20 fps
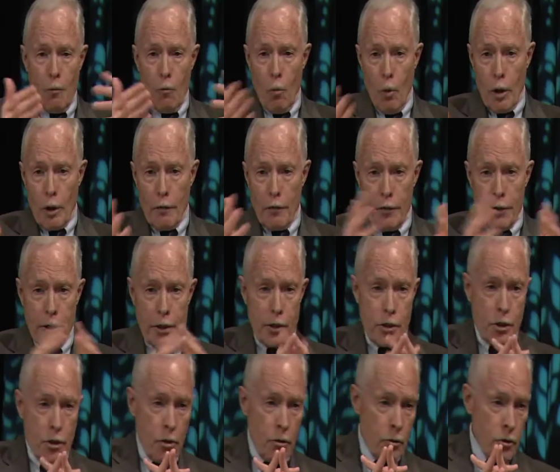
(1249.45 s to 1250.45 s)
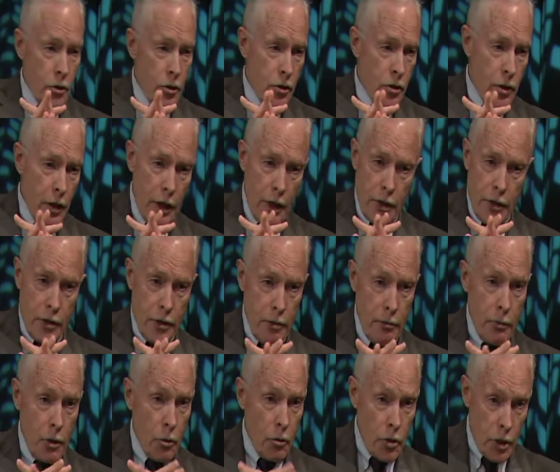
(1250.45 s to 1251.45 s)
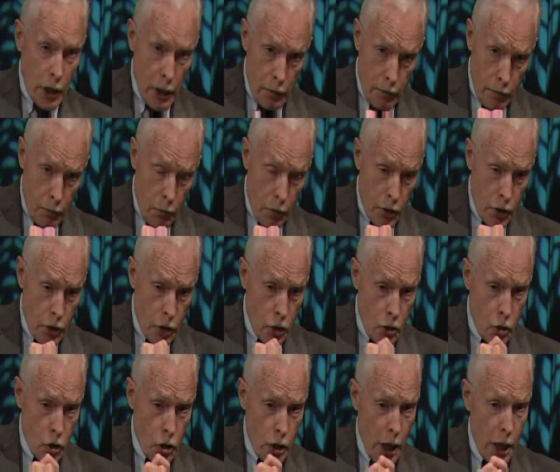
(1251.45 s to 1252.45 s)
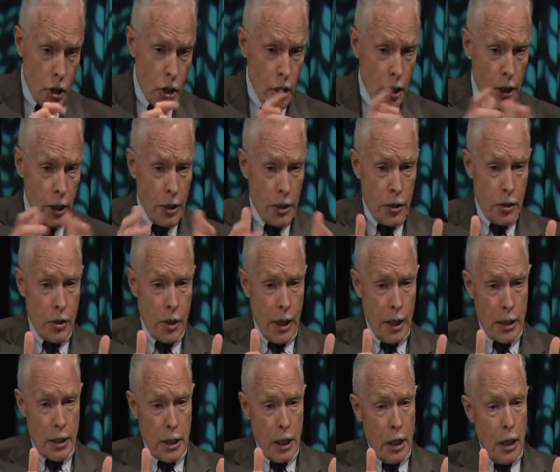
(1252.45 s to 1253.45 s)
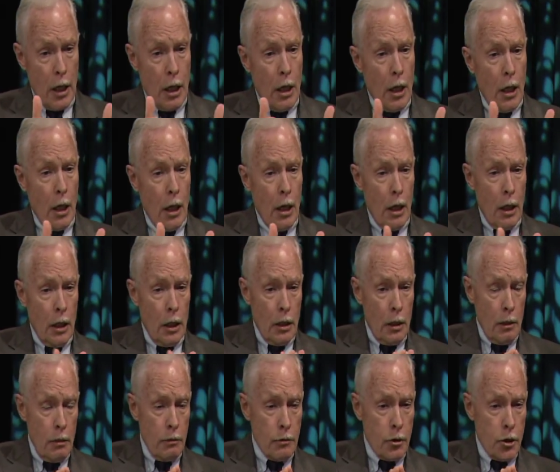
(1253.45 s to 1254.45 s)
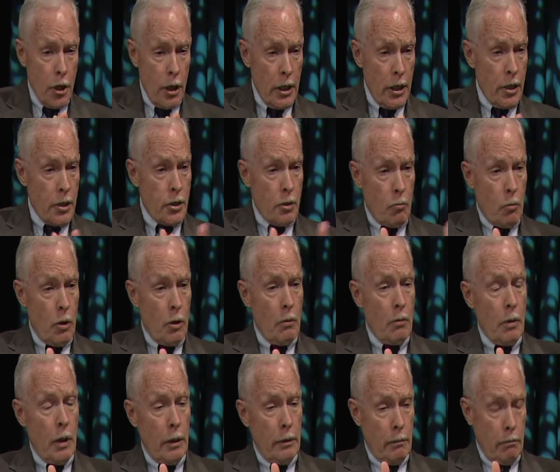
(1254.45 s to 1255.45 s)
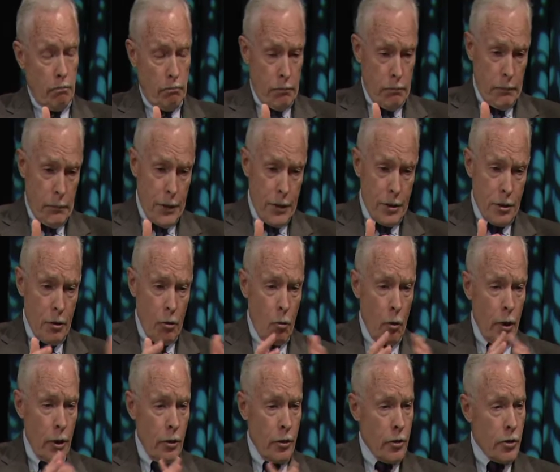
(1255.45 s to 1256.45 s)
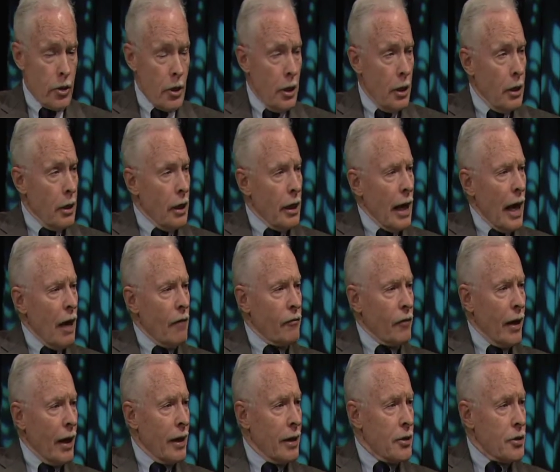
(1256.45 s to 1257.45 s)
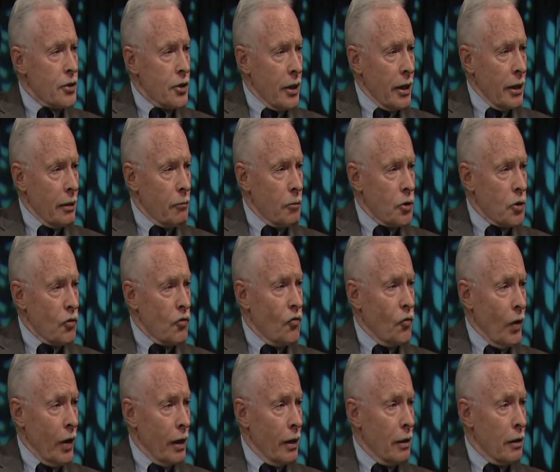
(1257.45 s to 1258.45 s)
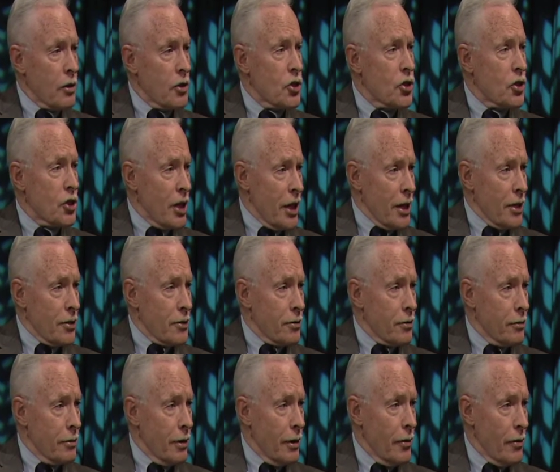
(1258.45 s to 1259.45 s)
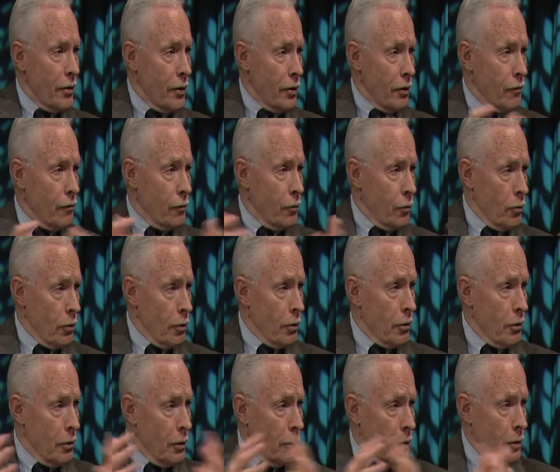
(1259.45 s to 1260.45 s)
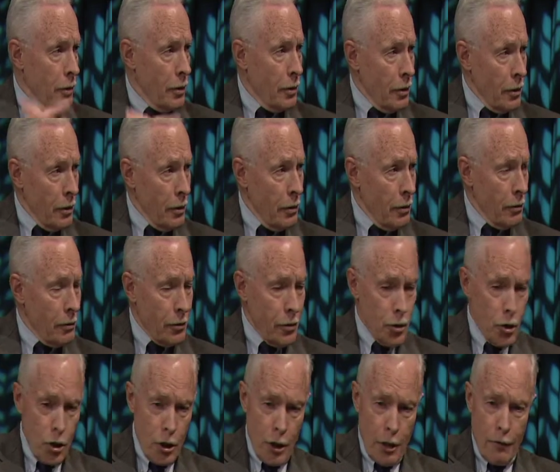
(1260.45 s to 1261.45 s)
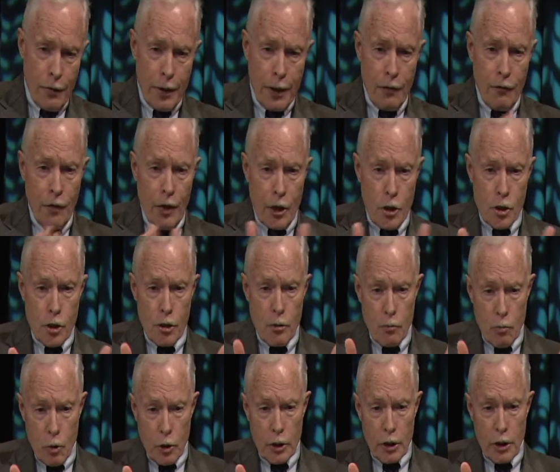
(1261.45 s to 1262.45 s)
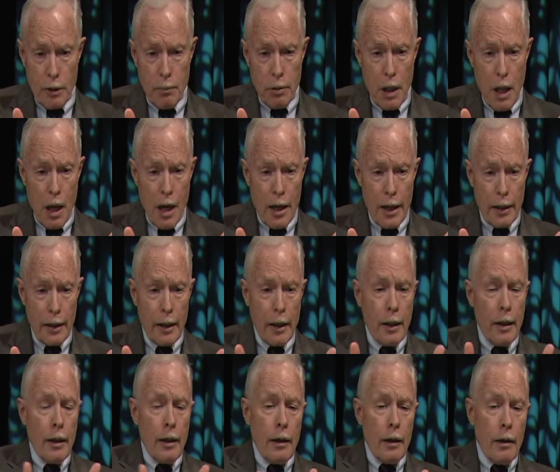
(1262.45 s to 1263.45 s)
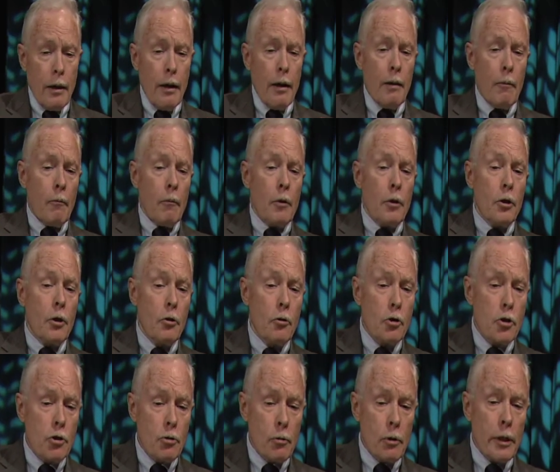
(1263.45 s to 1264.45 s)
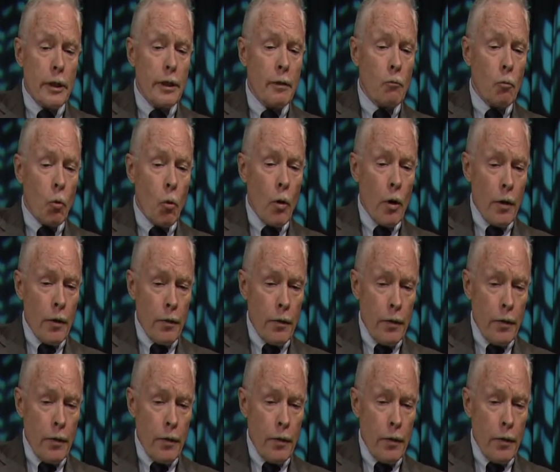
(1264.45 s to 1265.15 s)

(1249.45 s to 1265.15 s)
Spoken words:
One of the excuses that is amusing, if it wasn't so tragic, is that Cheney said, well, and his lawyers, that Afghanistan was a failed state and therefore the Geneva Convention wouldn't apply. Usually in war,